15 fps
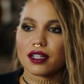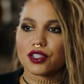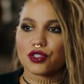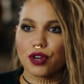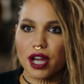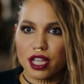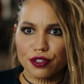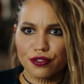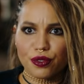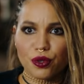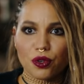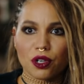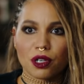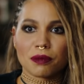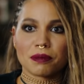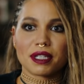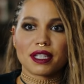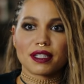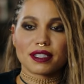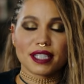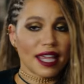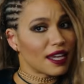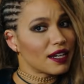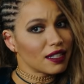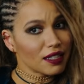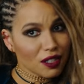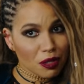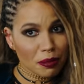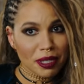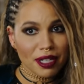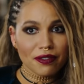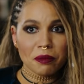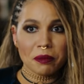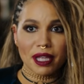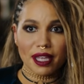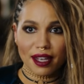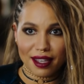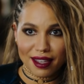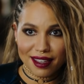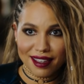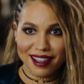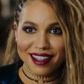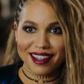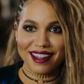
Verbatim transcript: transformed and taken a little bit of a beating.